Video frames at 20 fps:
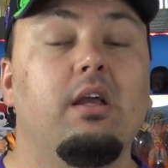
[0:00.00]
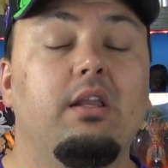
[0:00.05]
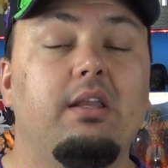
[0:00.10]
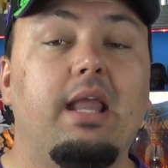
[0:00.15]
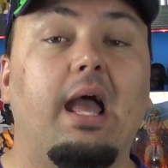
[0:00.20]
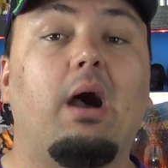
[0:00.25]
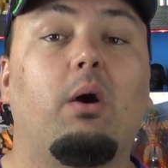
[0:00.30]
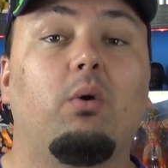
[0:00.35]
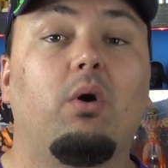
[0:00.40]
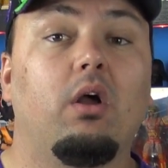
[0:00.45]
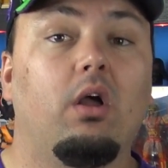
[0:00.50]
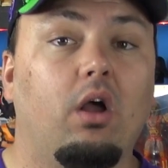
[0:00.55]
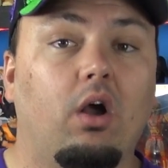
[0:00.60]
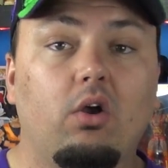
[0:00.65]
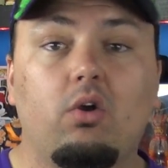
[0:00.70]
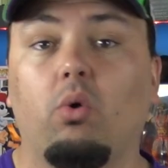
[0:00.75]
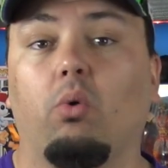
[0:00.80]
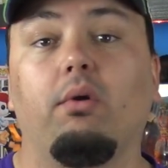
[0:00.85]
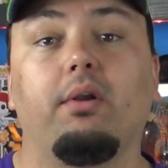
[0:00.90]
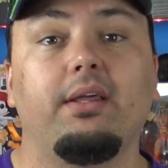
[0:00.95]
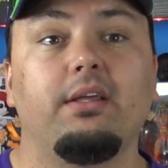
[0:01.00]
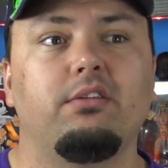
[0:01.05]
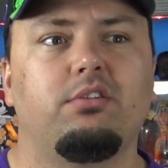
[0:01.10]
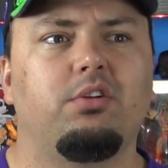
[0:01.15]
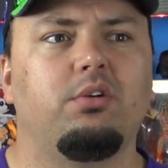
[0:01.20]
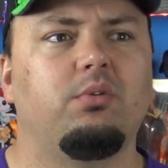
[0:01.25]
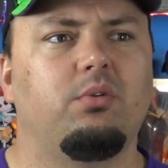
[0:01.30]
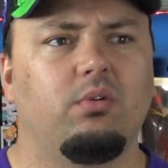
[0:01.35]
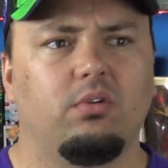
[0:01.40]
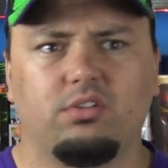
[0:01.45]
Now, according
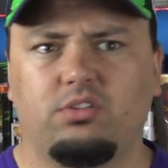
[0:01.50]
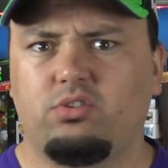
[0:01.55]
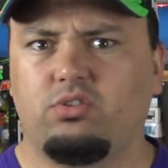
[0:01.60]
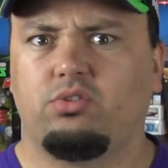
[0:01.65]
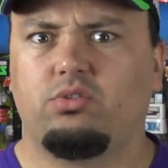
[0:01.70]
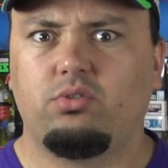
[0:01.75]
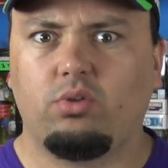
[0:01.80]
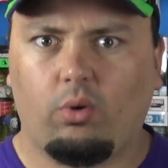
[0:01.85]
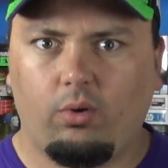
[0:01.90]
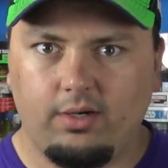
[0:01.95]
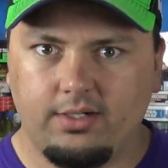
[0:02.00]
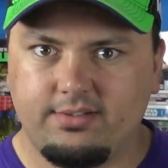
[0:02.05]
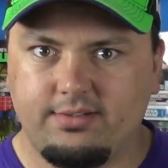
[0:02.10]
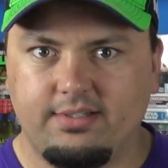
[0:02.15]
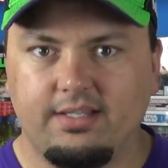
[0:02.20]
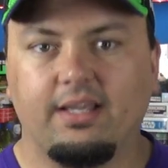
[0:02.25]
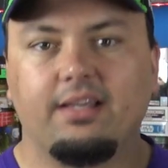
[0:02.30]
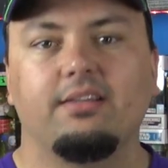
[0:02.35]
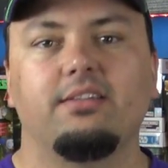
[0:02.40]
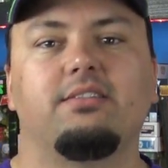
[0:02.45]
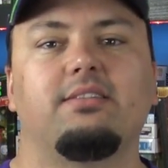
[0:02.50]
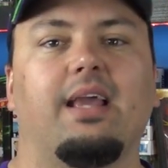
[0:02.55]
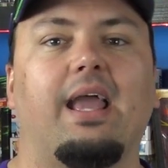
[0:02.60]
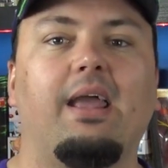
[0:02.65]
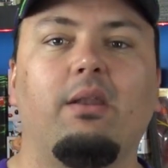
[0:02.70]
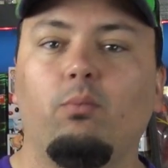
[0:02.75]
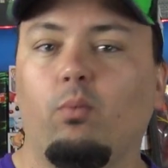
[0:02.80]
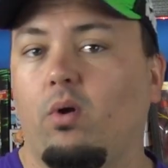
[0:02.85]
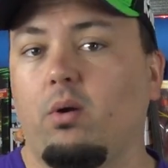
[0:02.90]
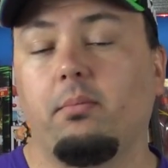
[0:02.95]
to sources
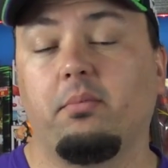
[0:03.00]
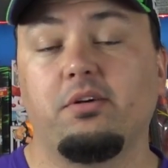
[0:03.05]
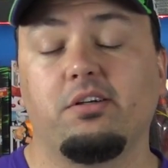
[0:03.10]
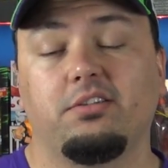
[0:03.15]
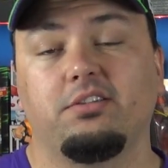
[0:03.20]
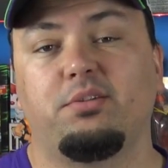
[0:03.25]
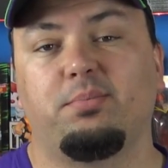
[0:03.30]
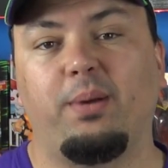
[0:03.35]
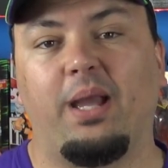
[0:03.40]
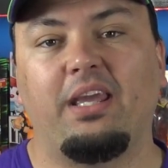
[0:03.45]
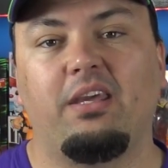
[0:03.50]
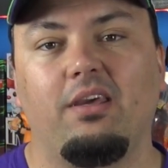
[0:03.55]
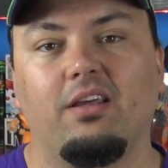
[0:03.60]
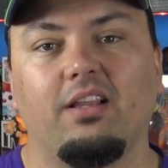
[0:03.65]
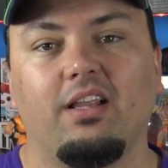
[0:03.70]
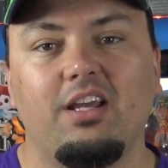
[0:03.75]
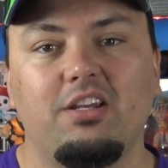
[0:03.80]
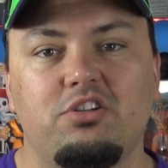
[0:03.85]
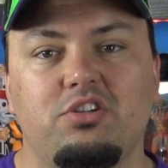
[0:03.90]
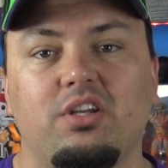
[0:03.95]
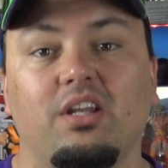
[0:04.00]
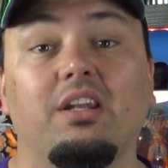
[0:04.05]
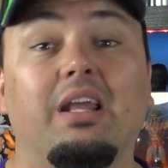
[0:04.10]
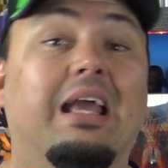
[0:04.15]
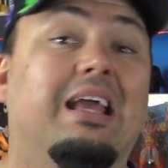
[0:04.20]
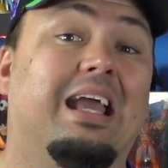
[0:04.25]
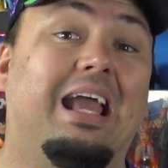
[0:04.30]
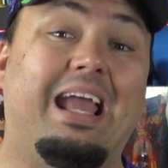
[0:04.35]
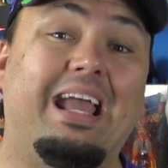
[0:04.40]
and rumor and speculation,